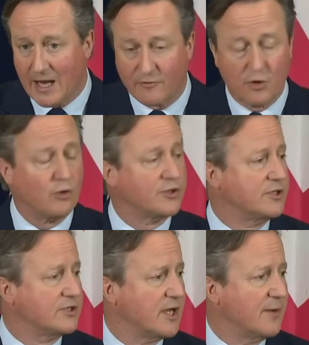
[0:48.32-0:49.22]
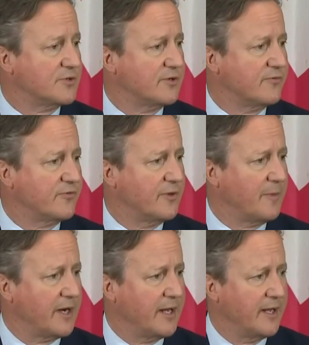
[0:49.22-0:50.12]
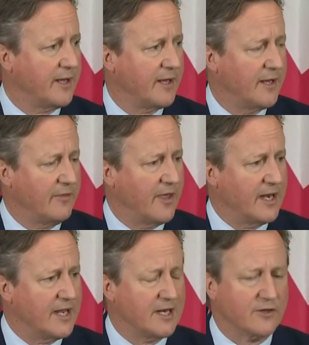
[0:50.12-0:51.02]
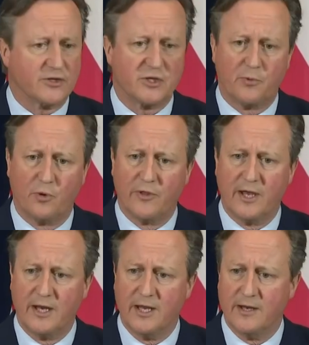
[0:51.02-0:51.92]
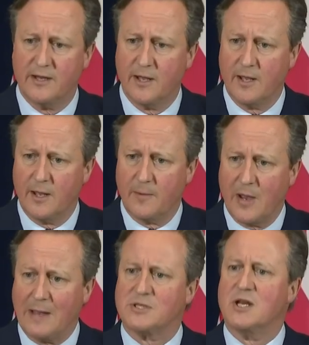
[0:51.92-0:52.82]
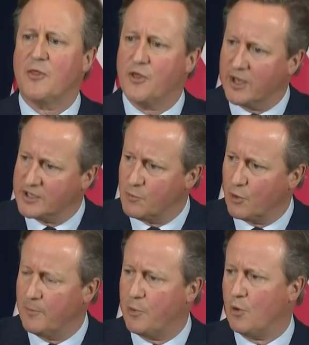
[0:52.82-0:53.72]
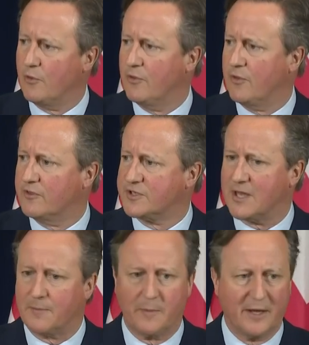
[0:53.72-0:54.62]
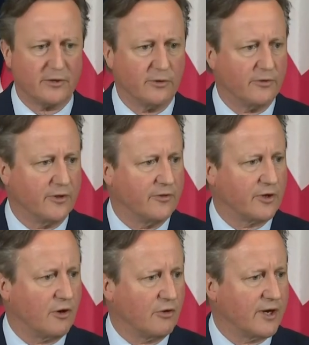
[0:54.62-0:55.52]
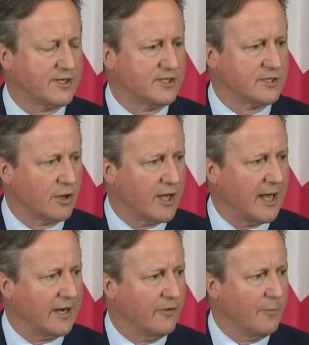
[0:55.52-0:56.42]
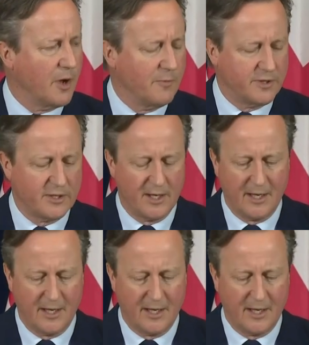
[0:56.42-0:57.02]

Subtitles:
And of course, in terms of the money they need and the support they need, perhaps nothing is more important than the supplemental that the Congress is looking at the moment.